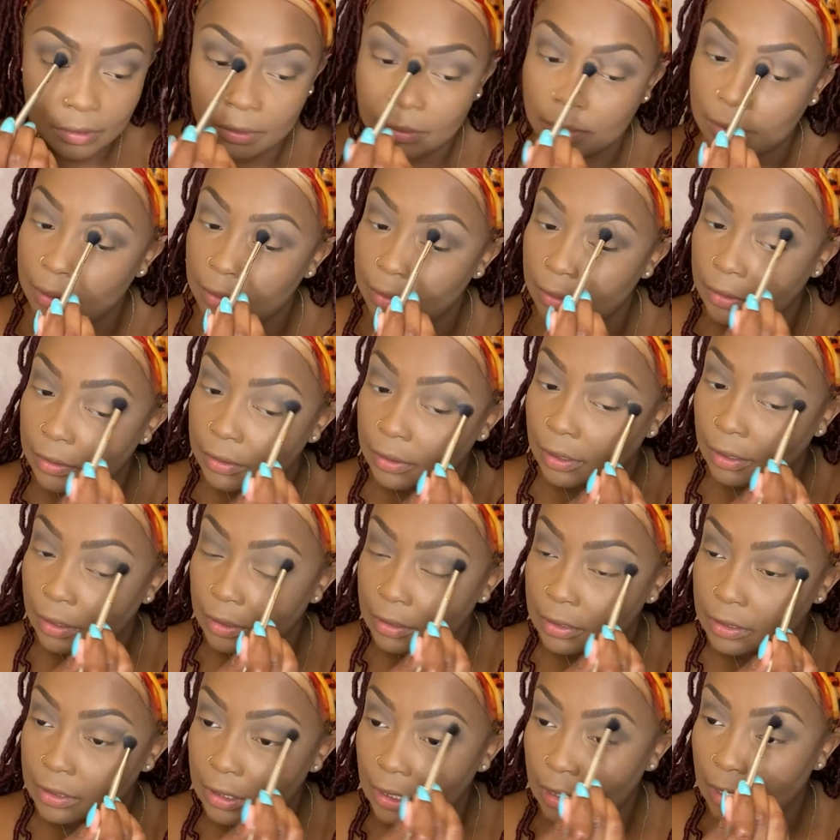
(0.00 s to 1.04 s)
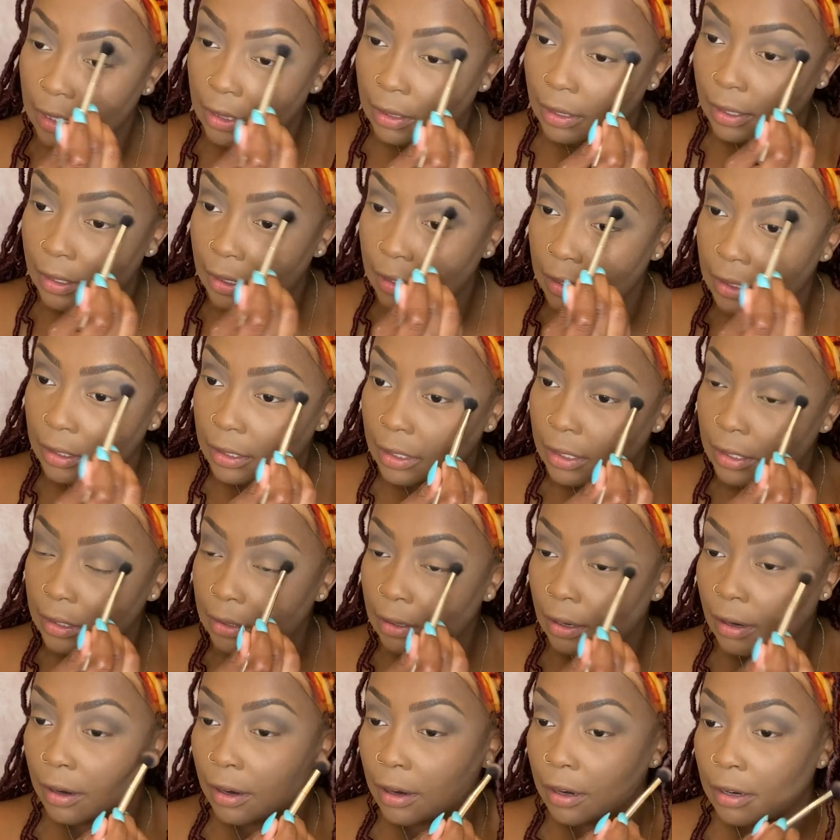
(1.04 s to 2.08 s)
People just don't understand. Like it's
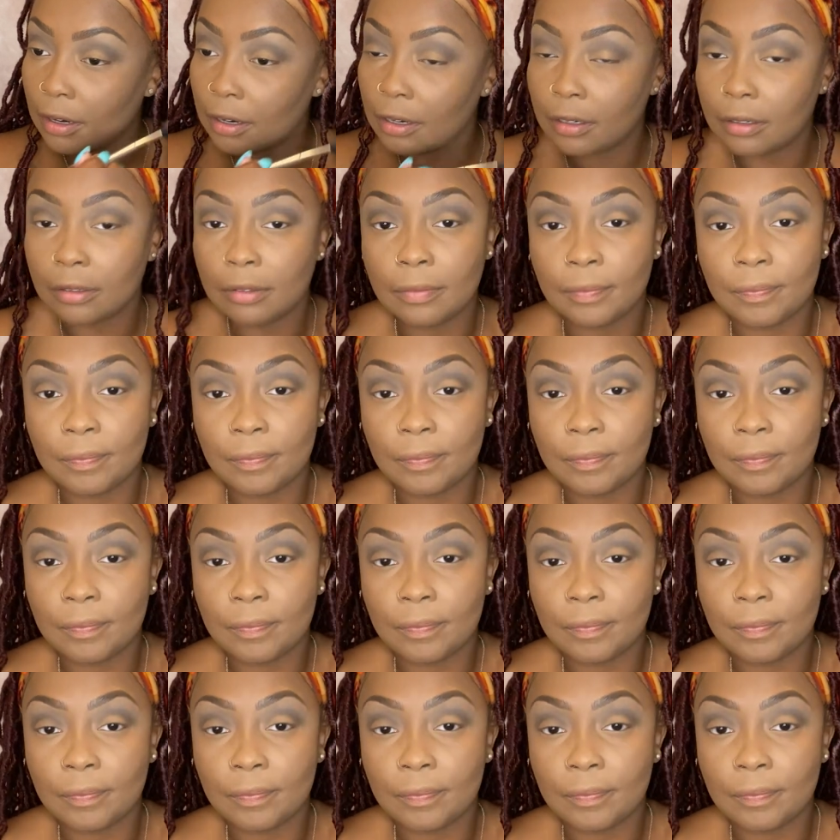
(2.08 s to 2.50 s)
hard.